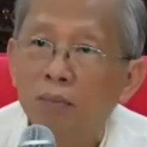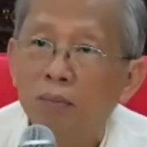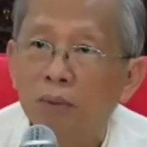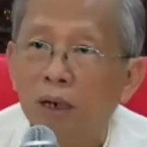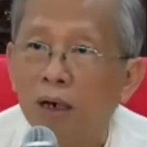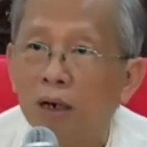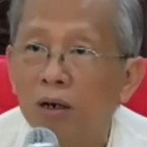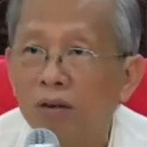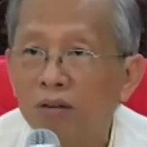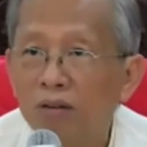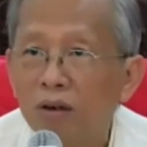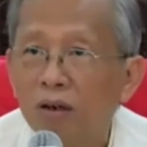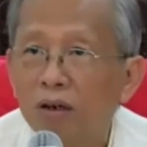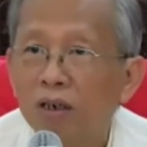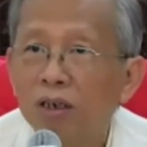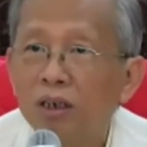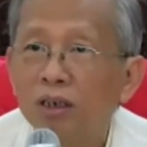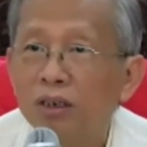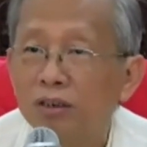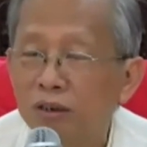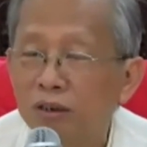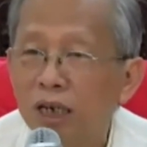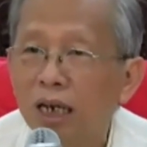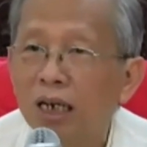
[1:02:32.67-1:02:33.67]
But of
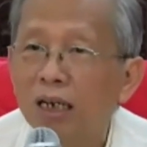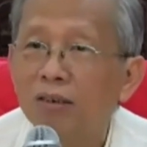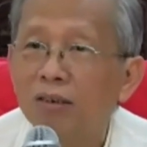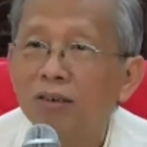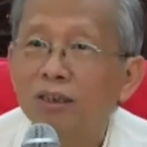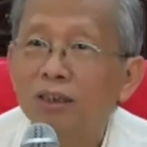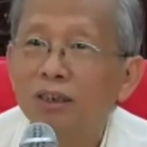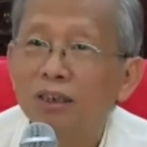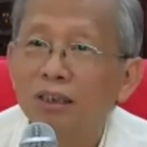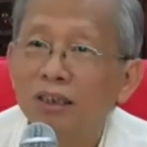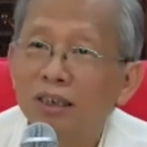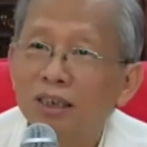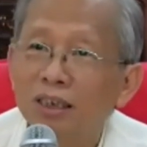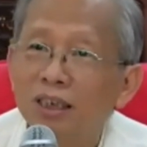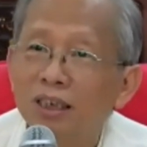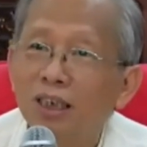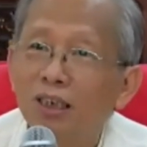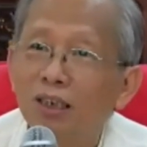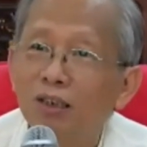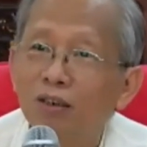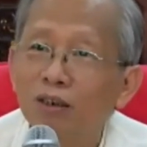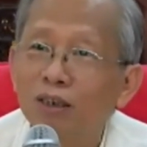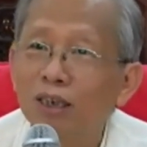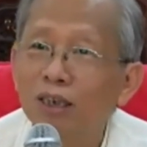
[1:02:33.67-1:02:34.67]
course, you can also
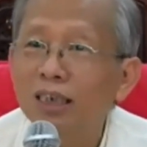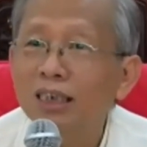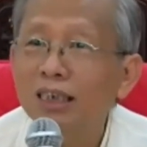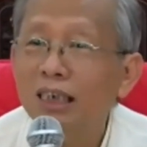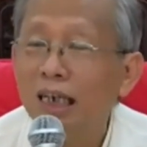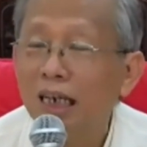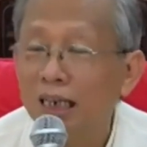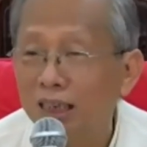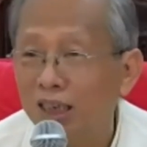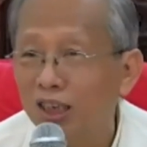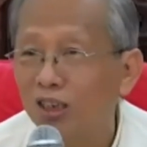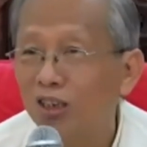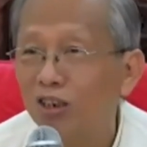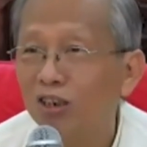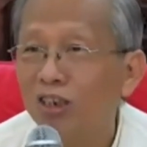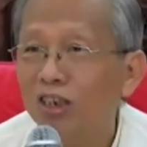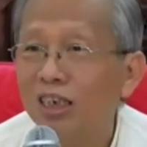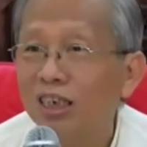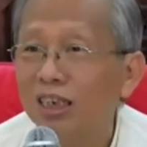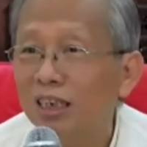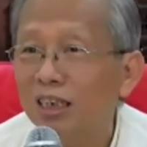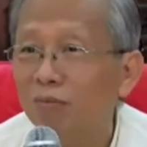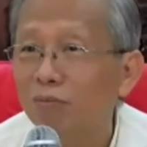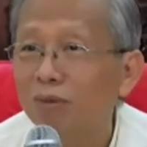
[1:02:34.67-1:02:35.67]
see tourists
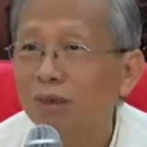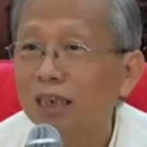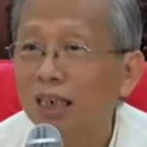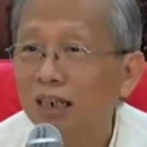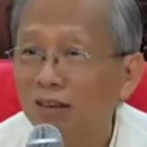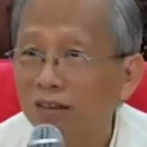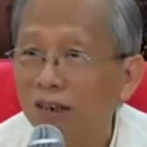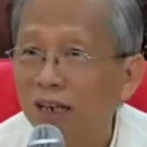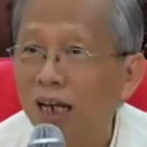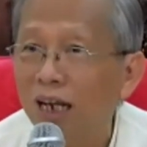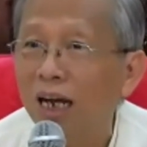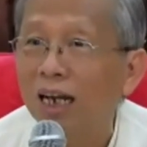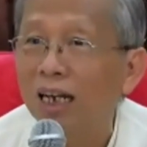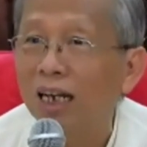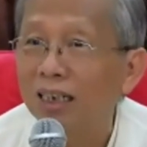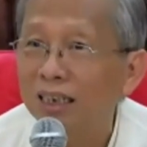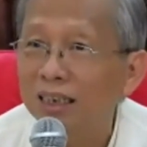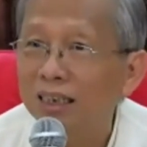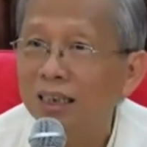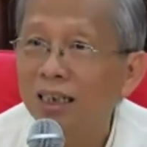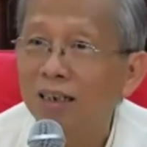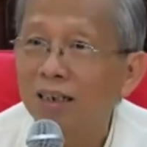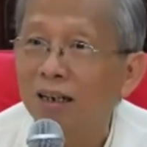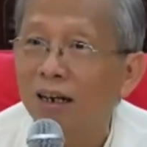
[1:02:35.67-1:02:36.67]
enjoying themselves, lah,
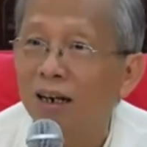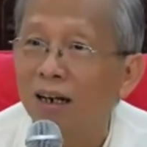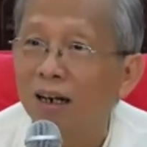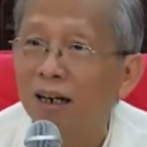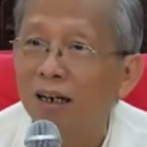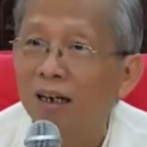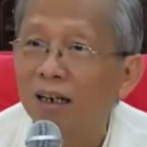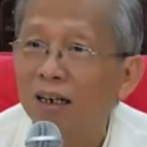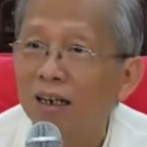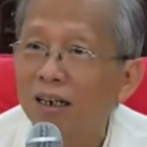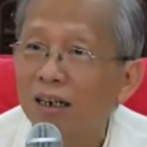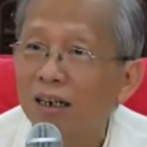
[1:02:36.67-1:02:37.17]
understand? Or?